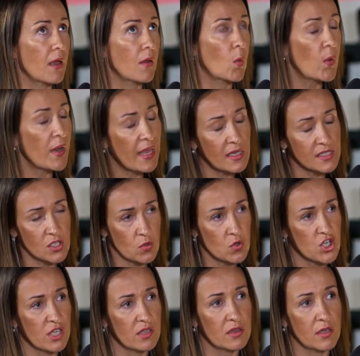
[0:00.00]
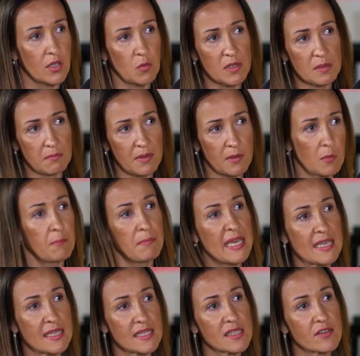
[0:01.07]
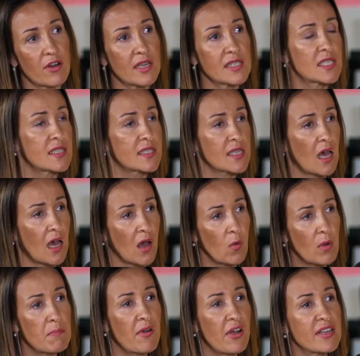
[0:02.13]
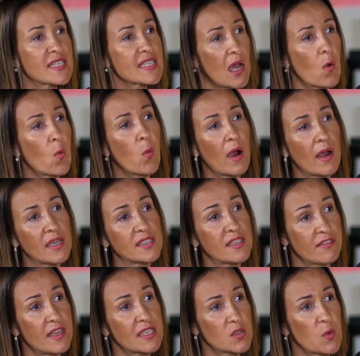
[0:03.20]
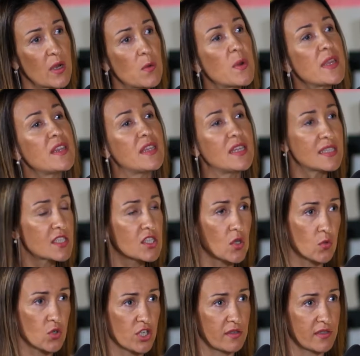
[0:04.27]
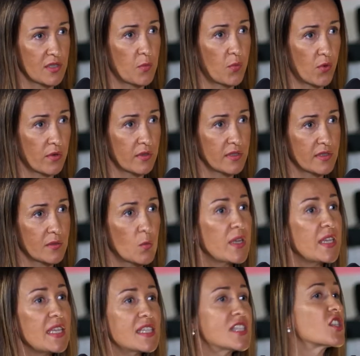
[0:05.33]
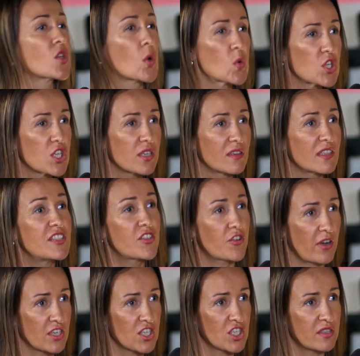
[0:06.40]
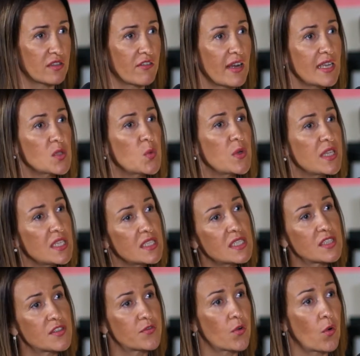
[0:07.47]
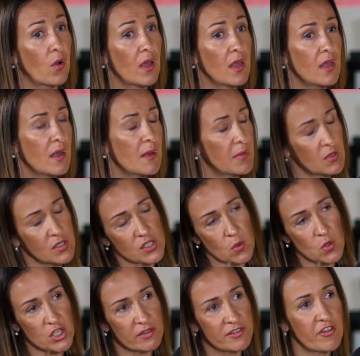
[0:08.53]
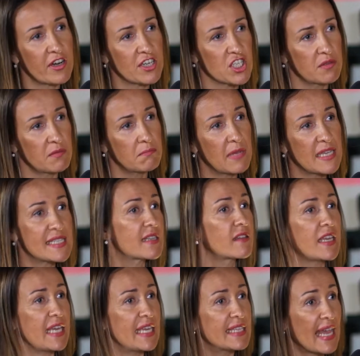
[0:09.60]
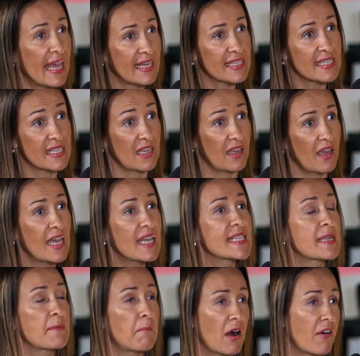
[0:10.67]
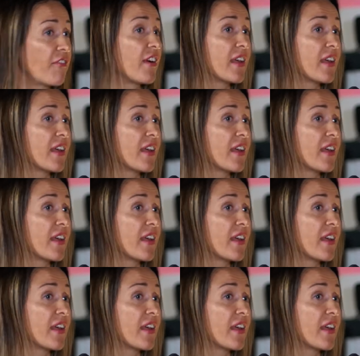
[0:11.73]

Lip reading: We are social human beings, right? And our brains are wired in that way. We need social support. We need social interaction, right? We need it because social interaction, basically, it acts as a buffer